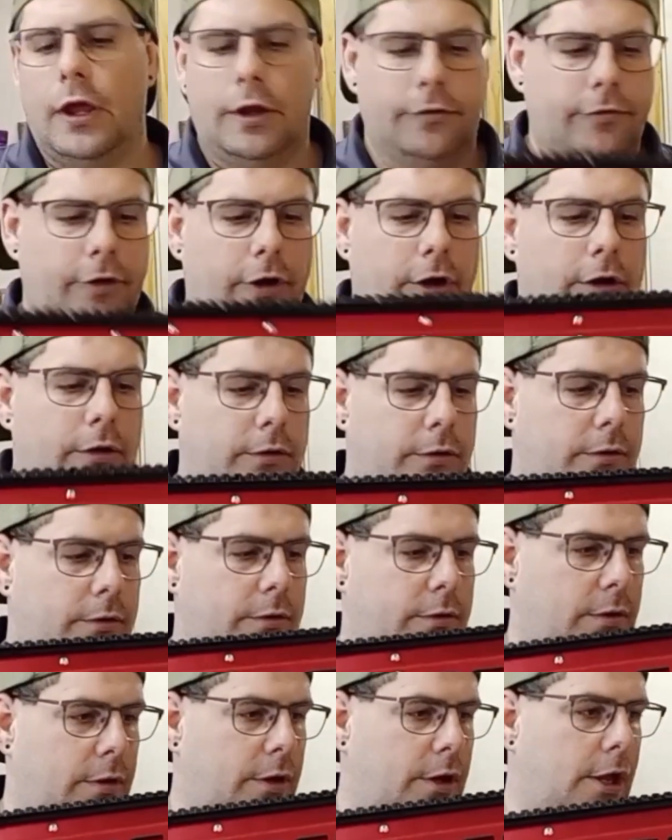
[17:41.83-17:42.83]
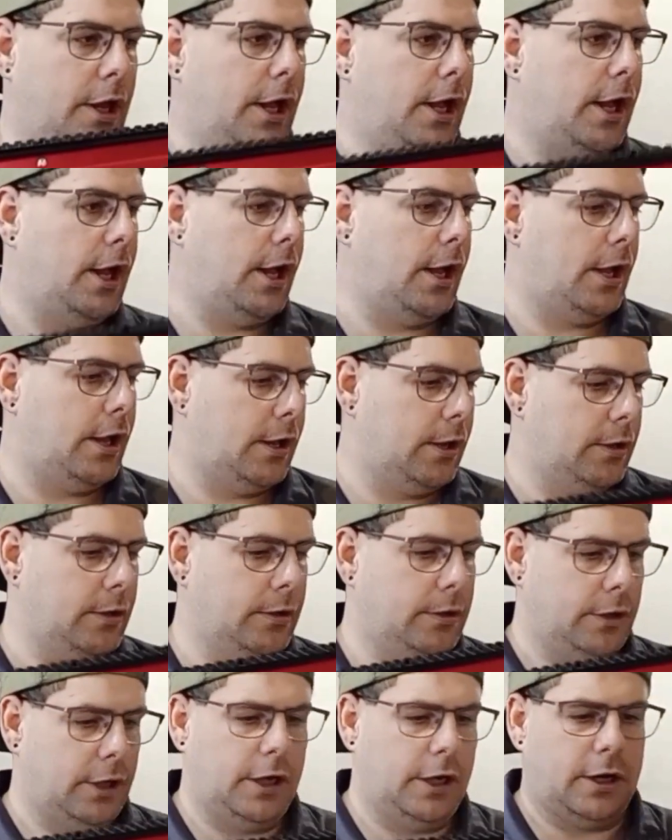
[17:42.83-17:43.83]
So
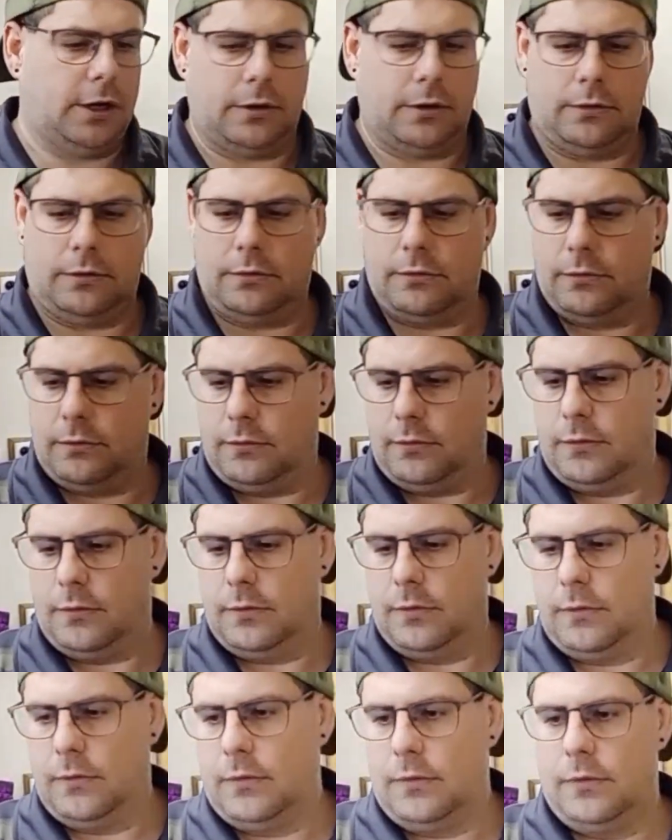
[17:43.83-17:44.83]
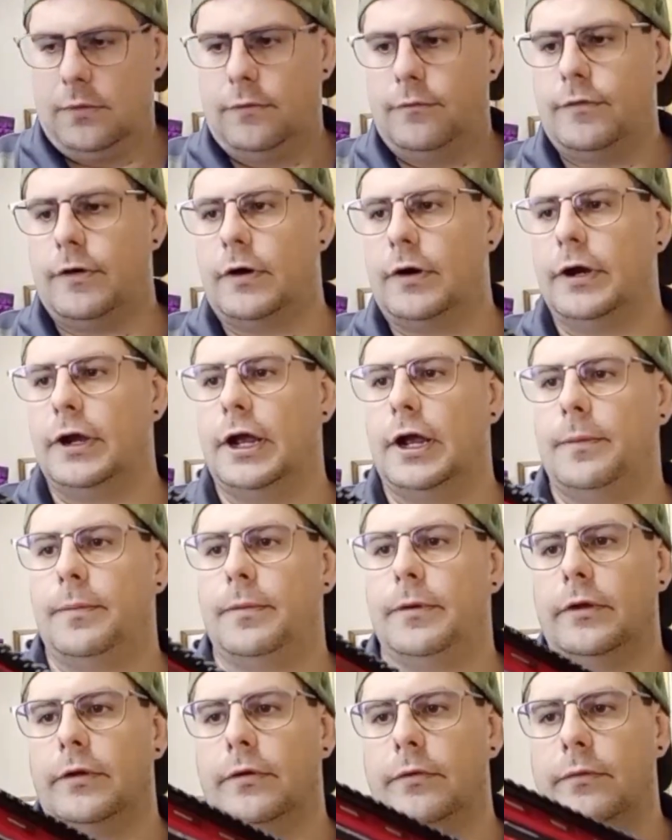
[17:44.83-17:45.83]
yeah, very
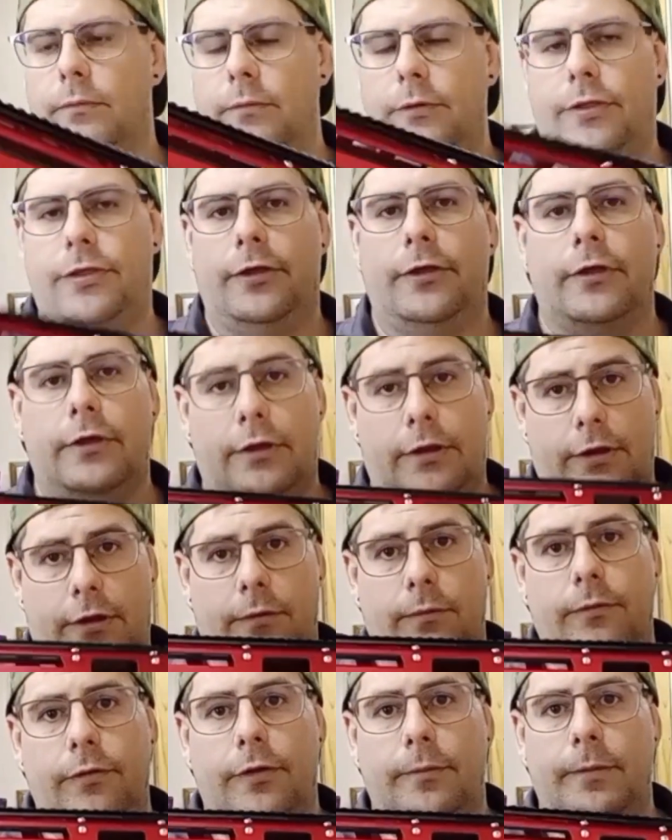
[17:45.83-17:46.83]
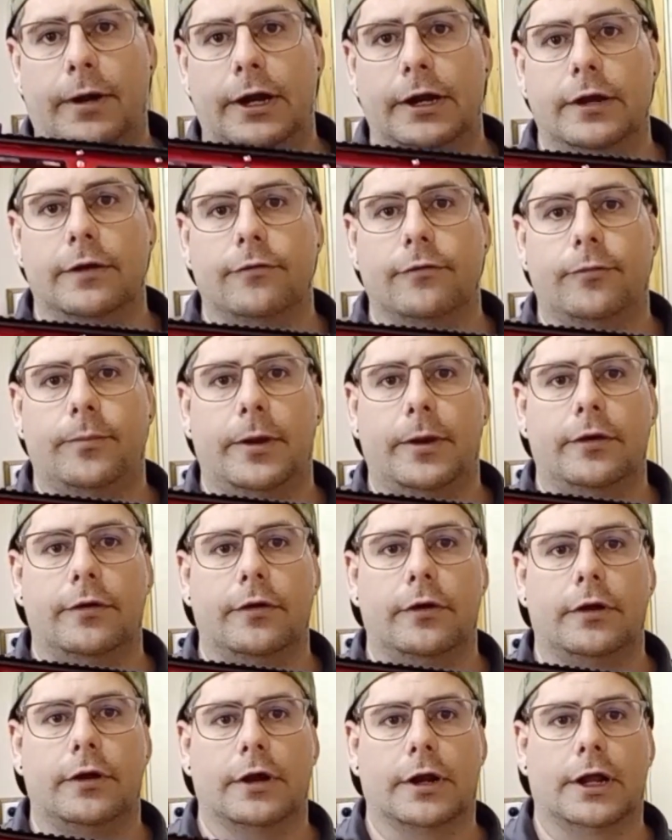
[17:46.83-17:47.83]
happy with the money I've spent
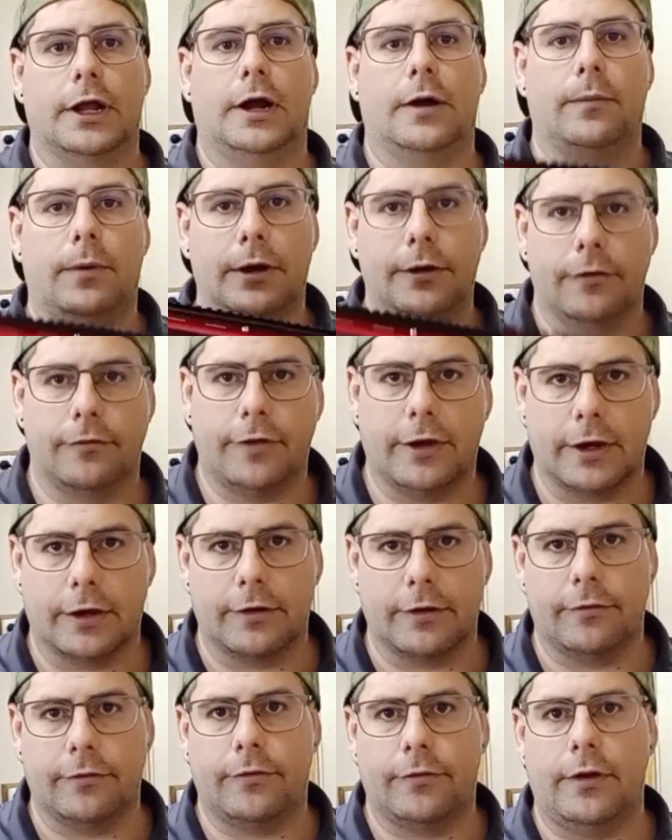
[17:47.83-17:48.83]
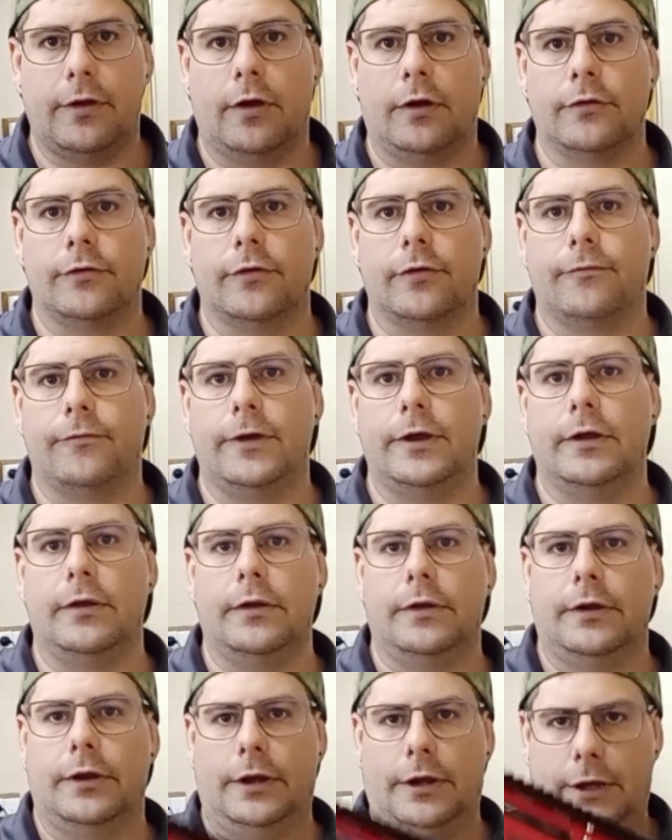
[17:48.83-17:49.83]
on it. I can't wait to take it onto the
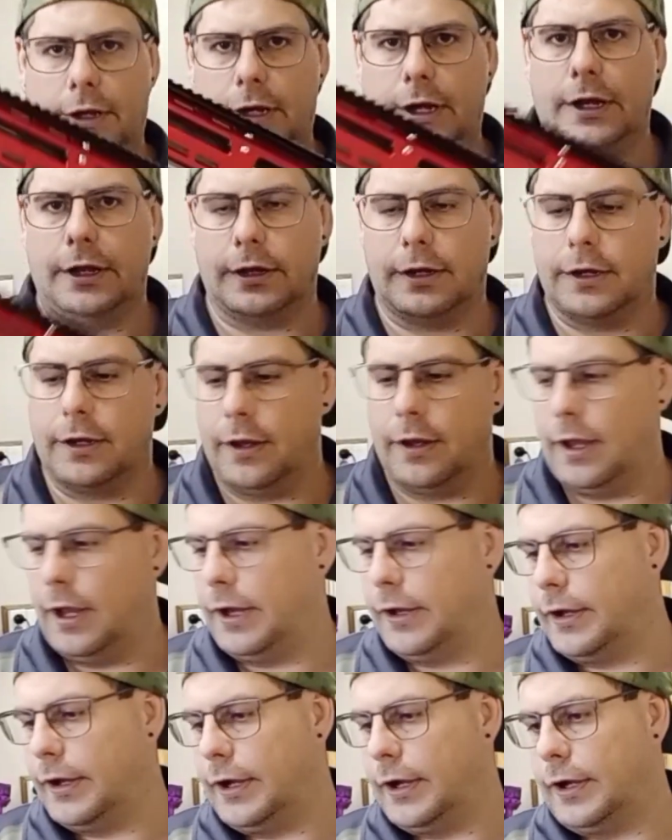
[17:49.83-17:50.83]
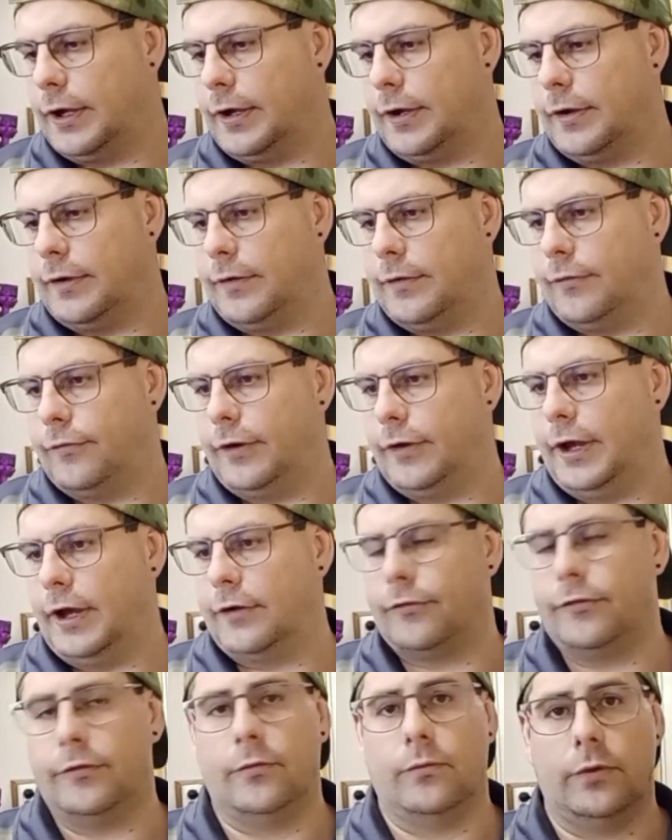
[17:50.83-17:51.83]
field and see
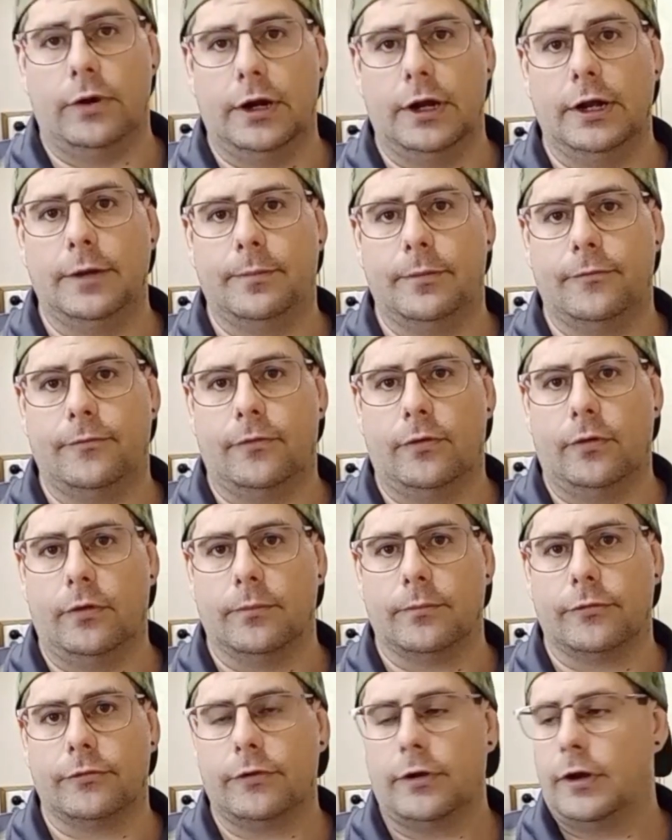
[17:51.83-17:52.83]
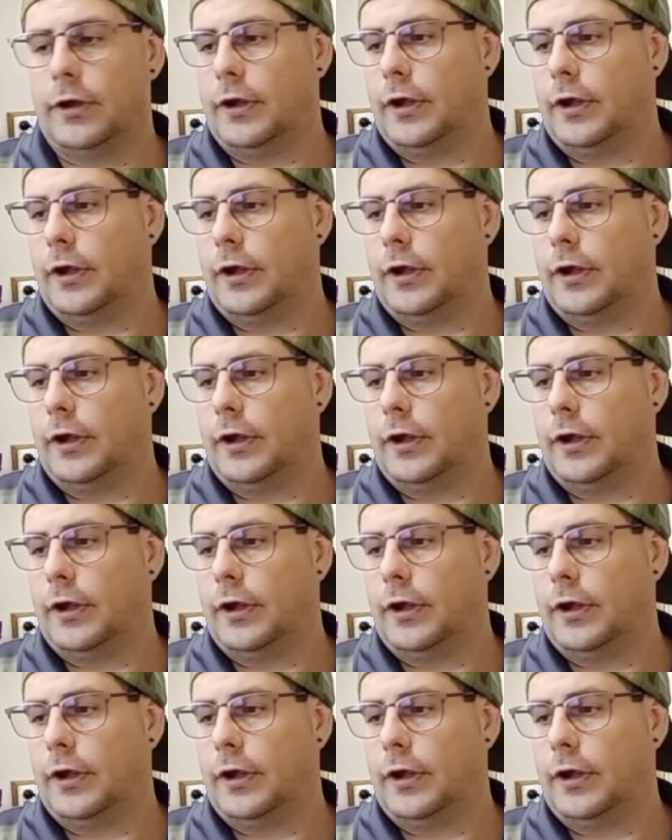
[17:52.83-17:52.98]
how she really performs.